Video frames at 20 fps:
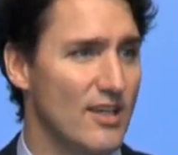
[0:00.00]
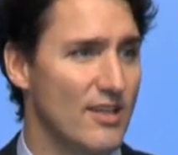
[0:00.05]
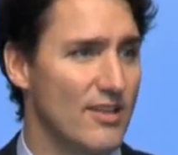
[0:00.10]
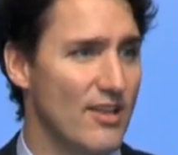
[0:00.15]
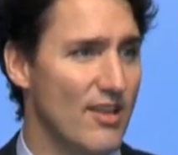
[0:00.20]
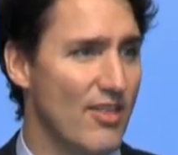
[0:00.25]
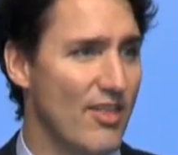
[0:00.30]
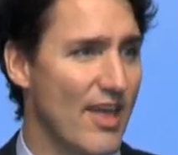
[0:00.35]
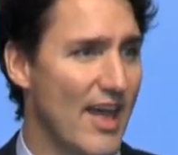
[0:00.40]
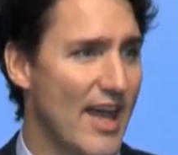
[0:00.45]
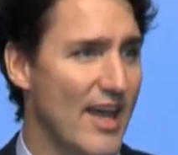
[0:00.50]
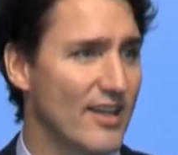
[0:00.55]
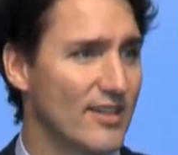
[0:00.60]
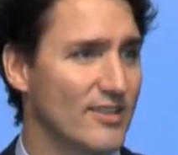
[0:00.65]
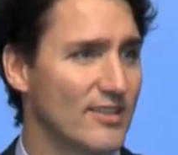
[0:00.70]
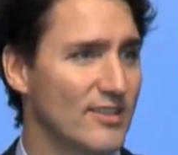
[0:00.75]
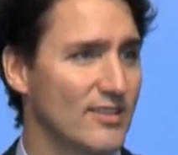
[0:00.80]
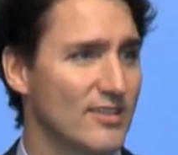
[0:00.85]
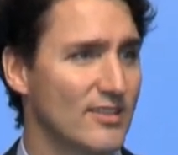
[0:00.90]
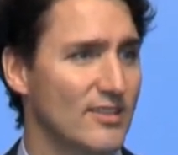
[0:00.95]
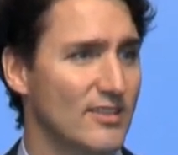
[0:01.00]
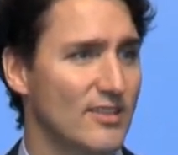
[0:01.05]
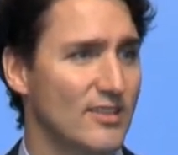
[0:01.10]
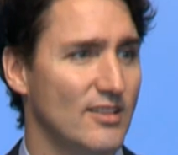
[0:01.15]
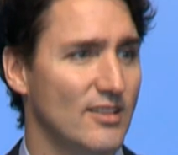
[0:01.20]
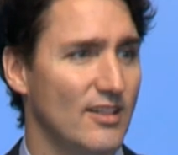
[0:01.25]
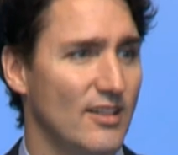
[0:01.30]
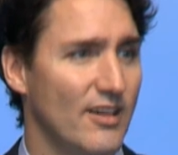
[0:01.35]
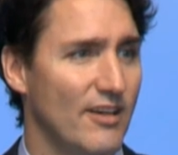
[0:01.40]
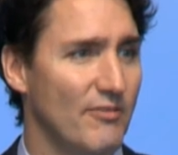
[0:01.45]
than that
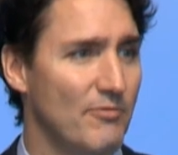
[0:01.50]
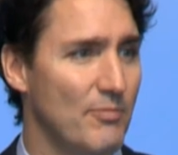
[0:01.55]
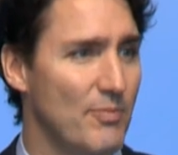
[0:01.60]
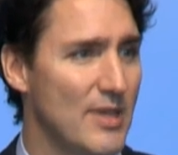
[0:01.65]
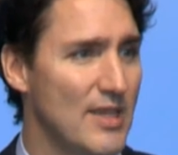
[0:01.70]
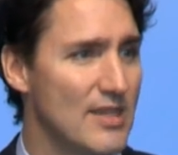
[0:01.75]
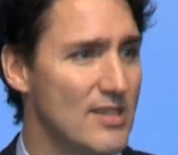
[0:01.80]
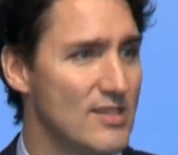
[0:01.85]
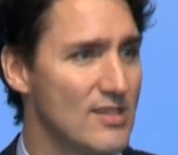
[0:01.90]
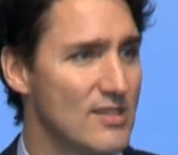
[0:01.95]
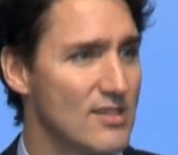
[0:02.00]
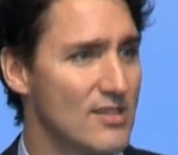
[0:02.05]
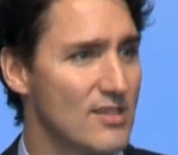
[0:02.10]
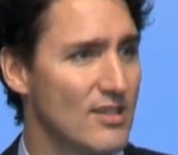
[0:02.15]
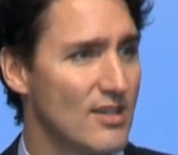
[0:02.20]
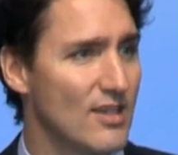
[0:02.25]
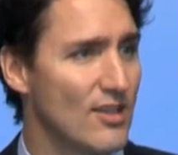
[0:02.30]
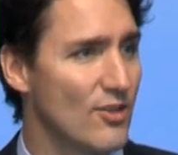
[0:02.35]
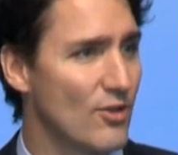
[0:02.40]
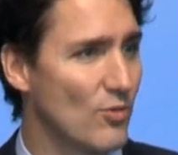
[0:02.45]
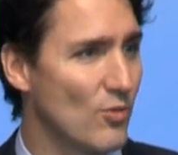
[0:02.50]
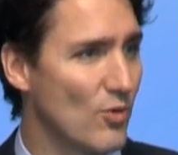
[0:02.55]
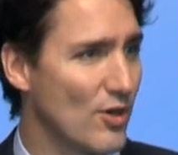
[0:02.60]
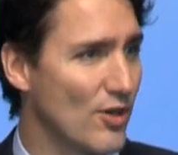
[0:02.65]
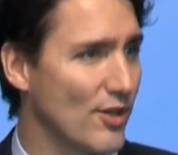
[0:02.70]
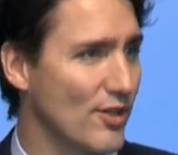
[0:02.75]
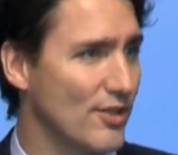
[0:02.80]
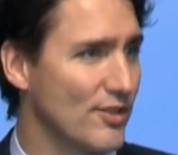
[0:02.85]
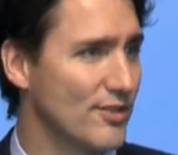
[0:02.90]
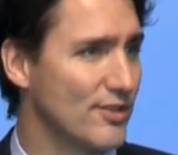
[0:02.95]
of peace in the
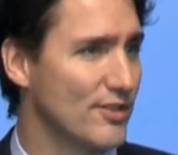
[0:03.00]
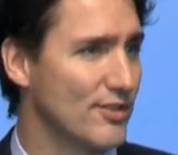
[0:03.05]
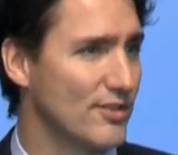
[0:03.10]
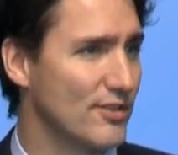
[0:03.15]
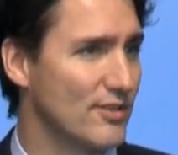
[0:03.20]
world.